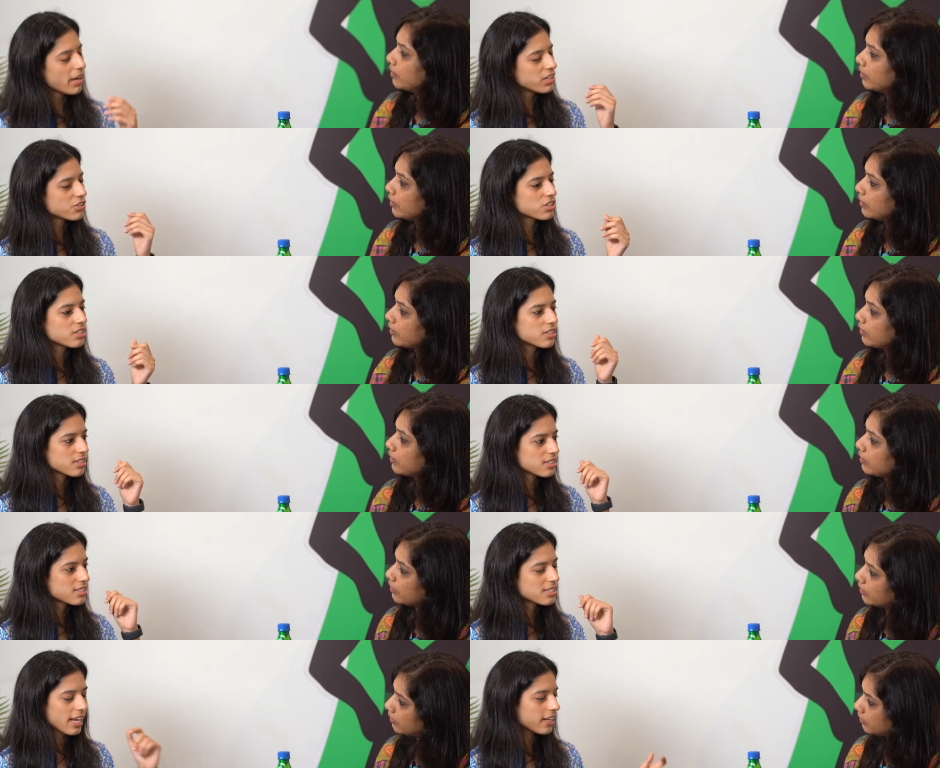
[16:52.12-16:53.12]
Speaker 1: mentioned
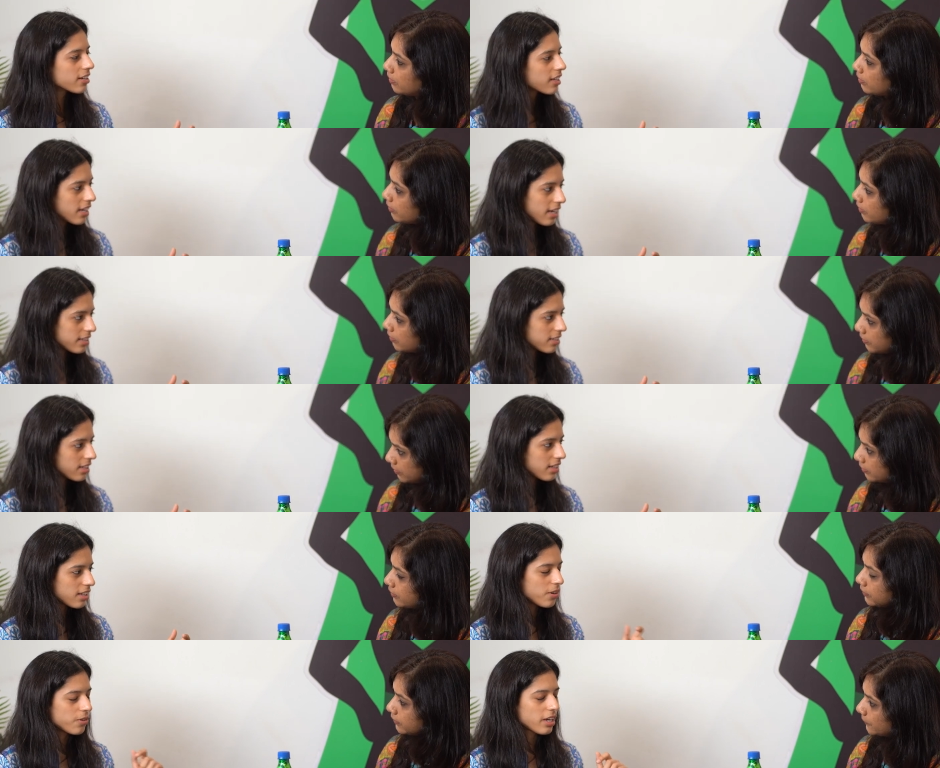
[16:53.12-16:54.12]

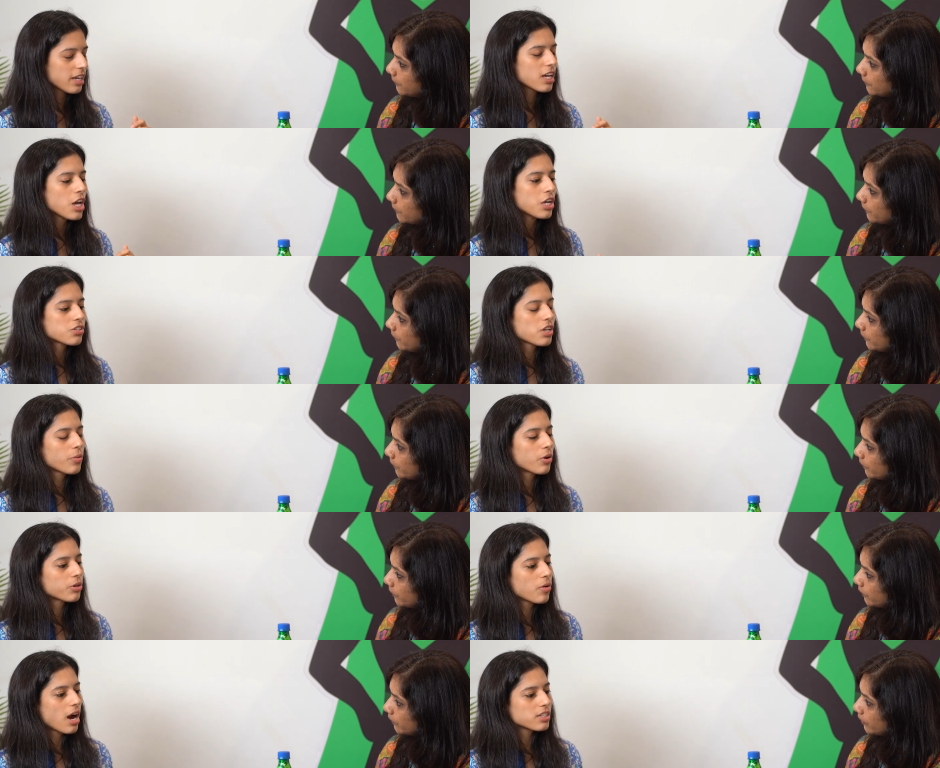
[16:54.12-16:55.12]
segregating. Okay, so I
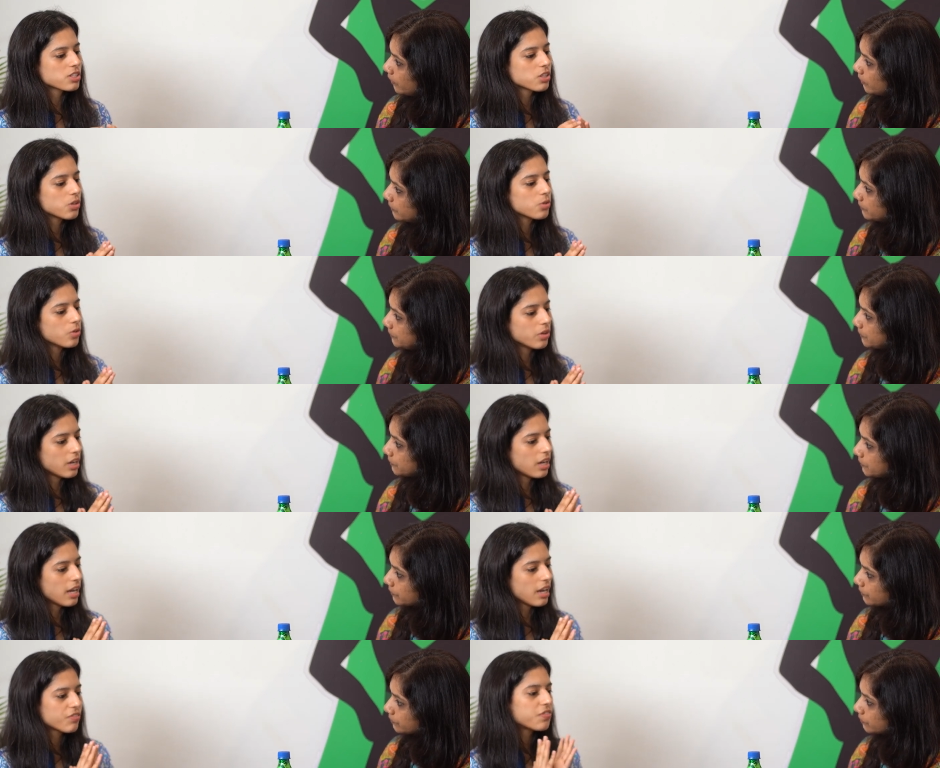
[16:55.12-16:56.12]
want to ask you.
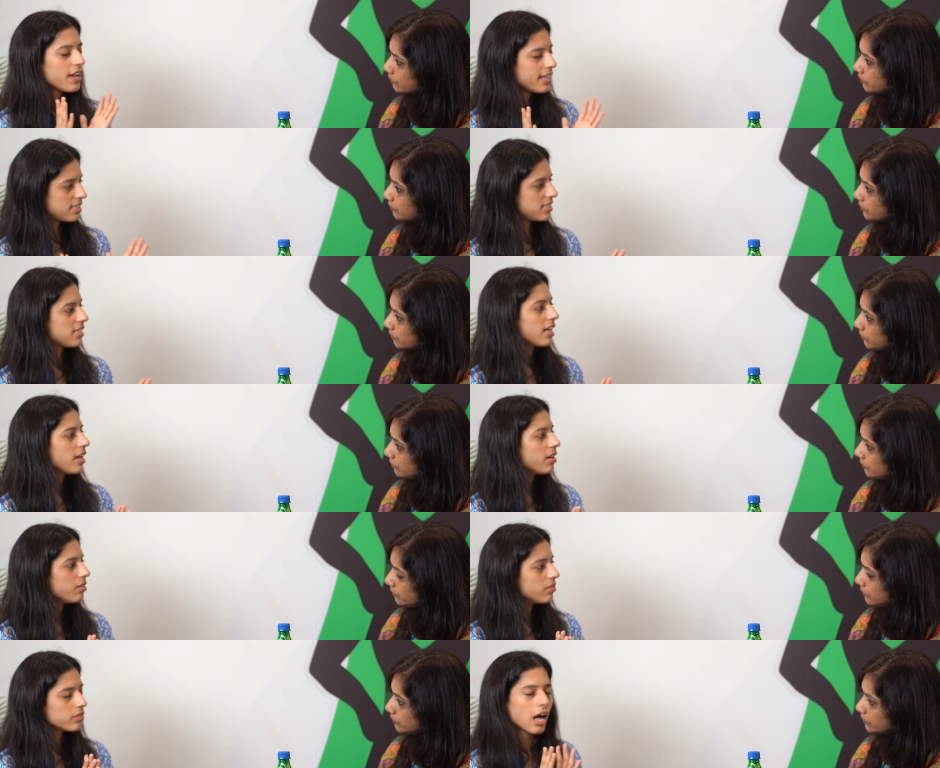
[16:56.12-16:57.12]
If let's say
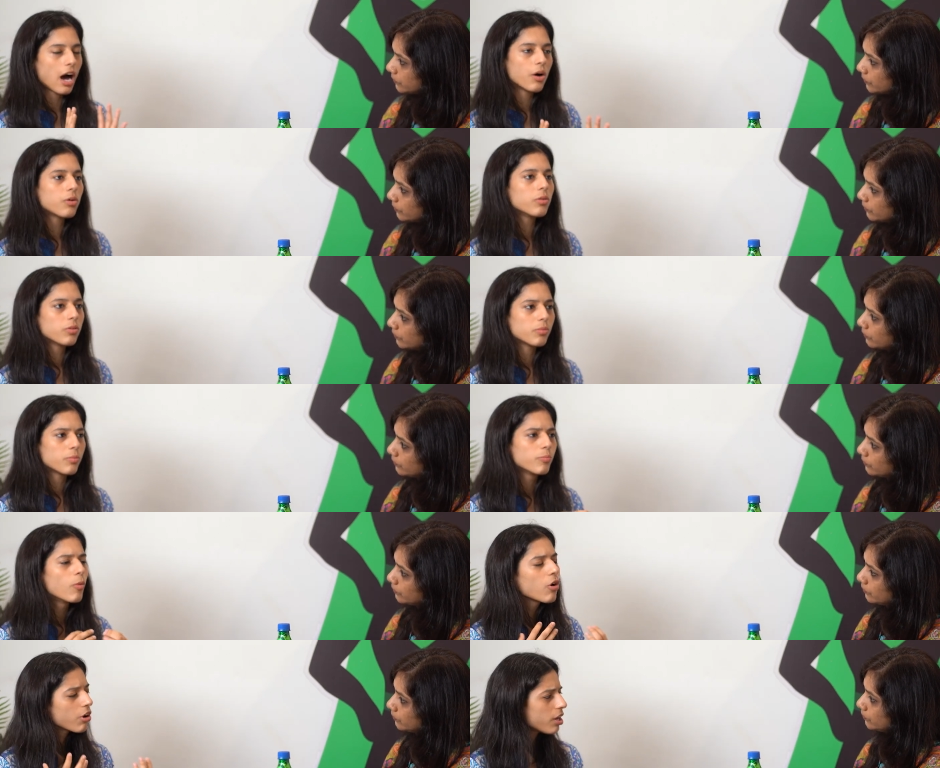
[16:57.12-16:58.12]
now
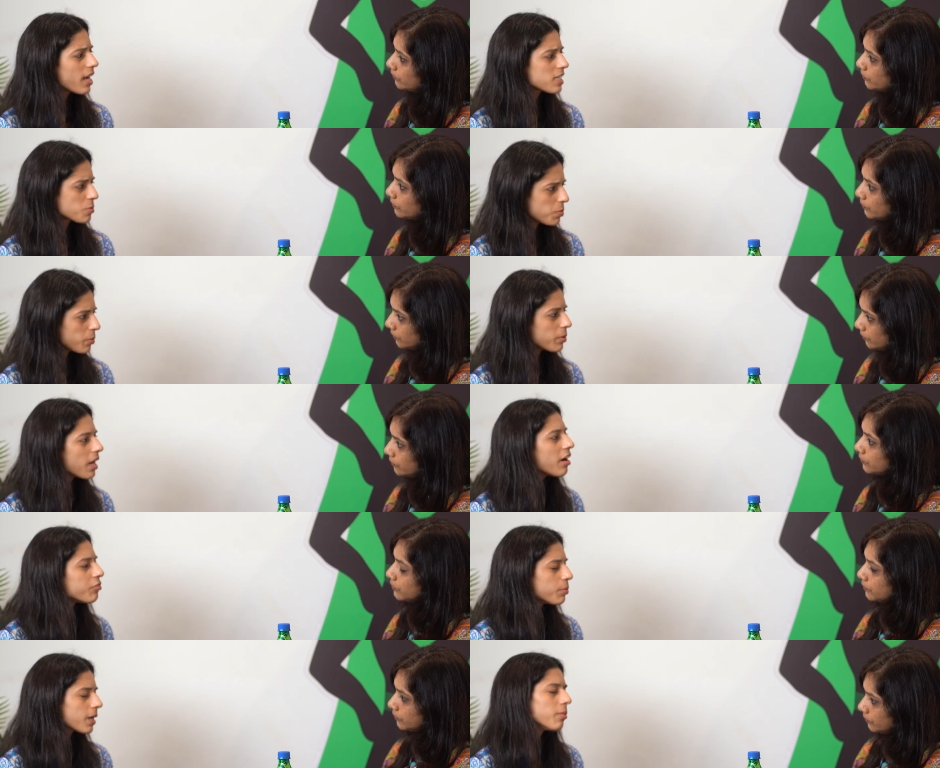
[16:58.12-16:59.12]
more or less people
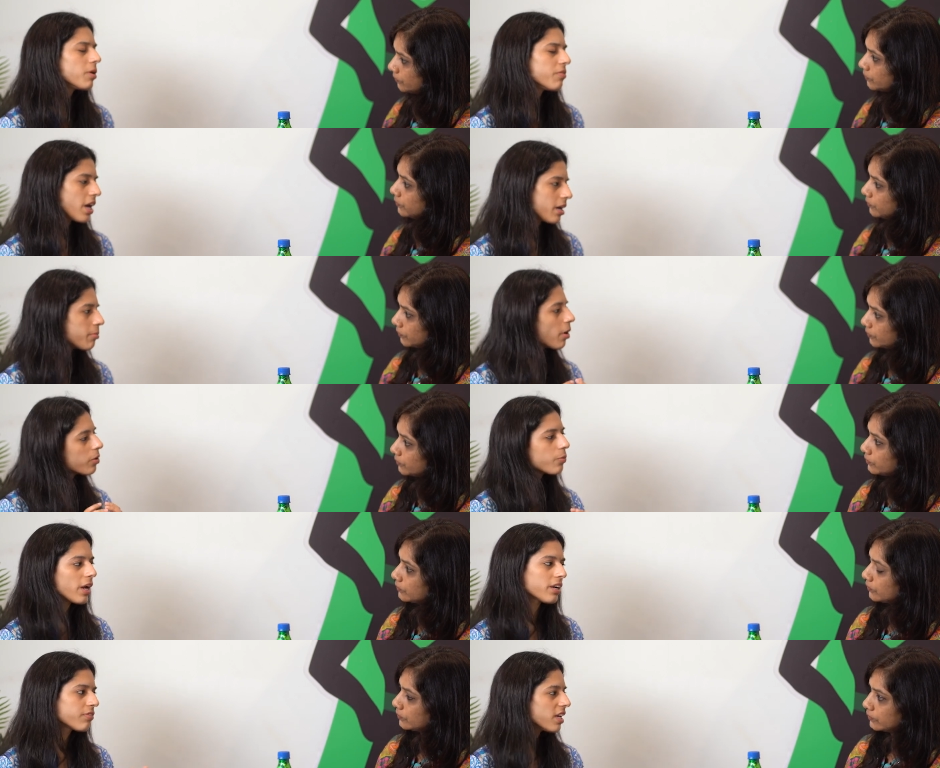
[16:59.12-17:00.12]
have become aware about
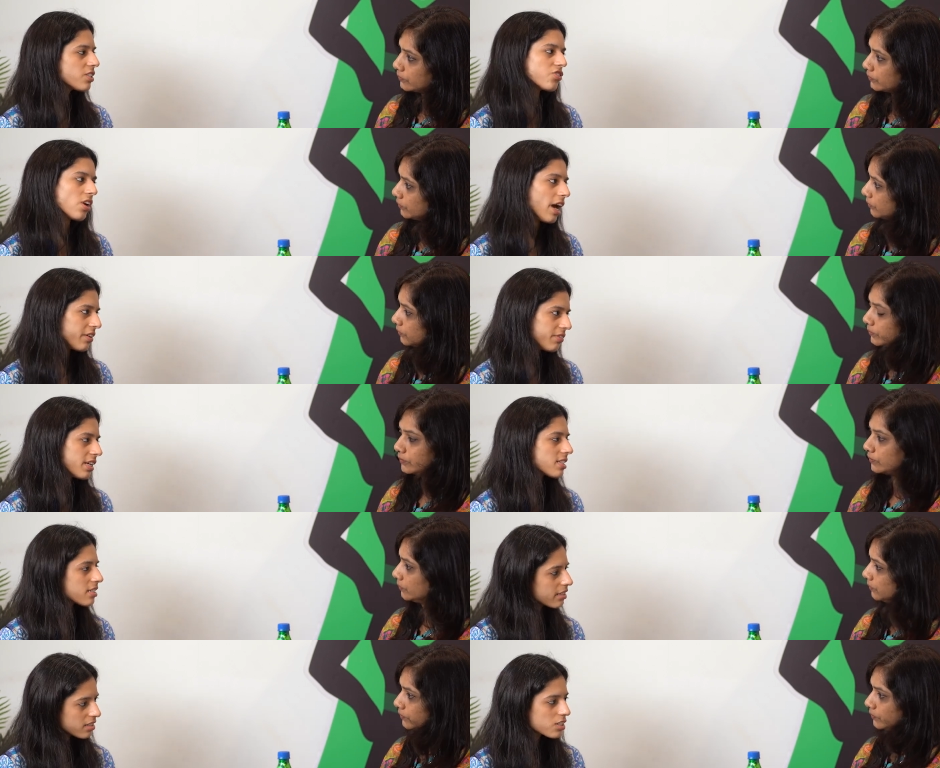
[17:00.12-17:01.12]
wet waste, dry
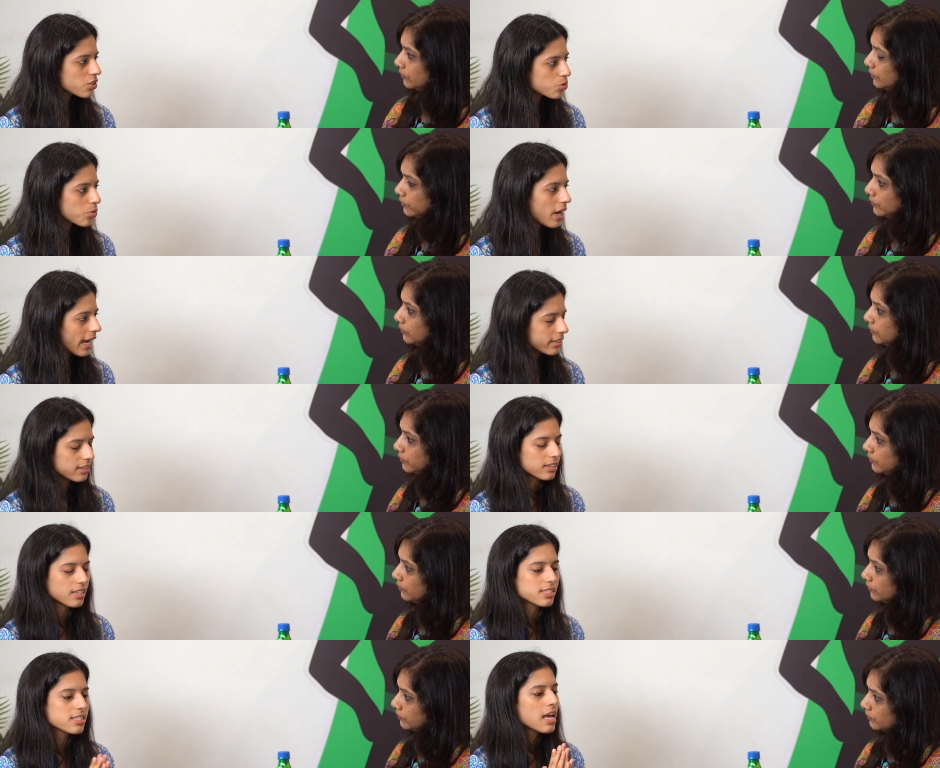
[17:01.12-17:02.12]
waste, at least two
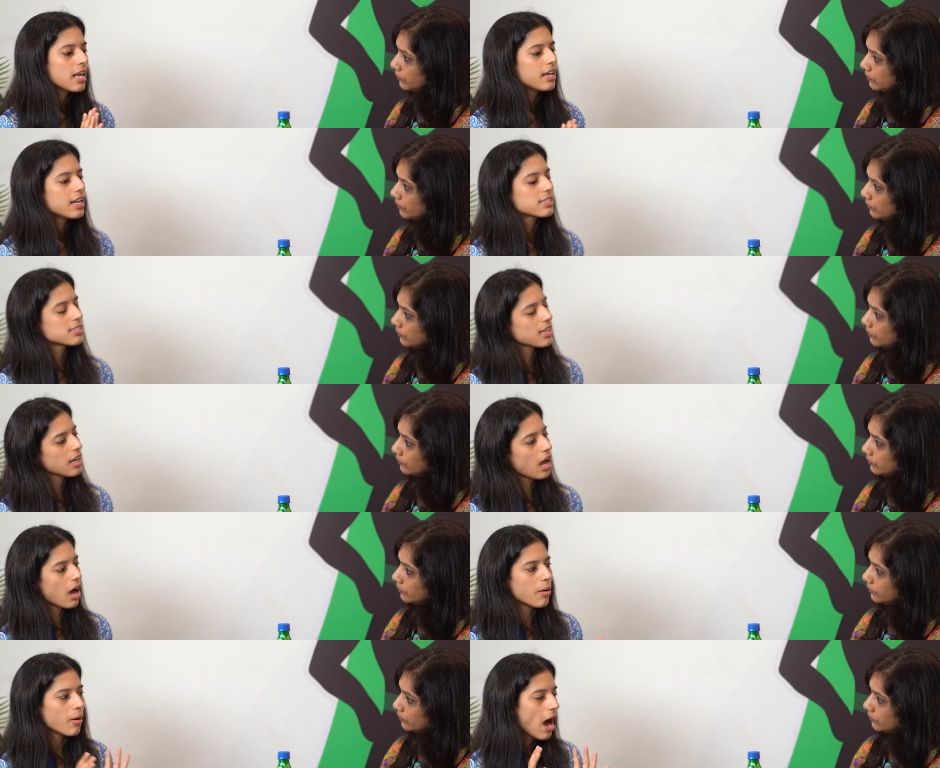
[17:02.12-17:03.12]
categories. Let's say
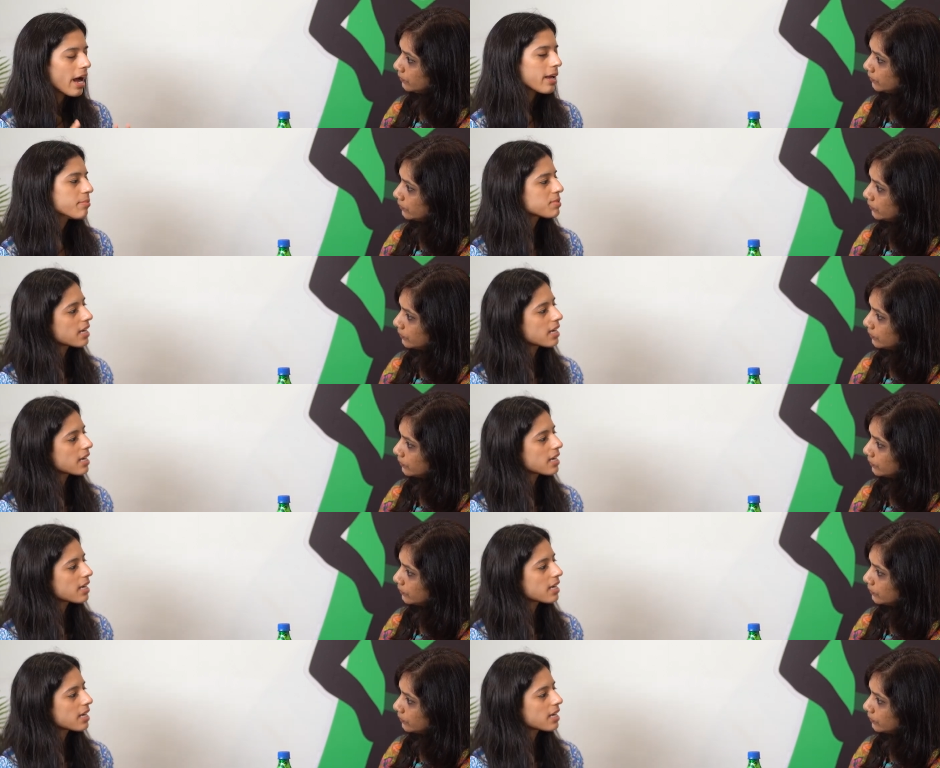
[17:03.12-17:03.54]
I am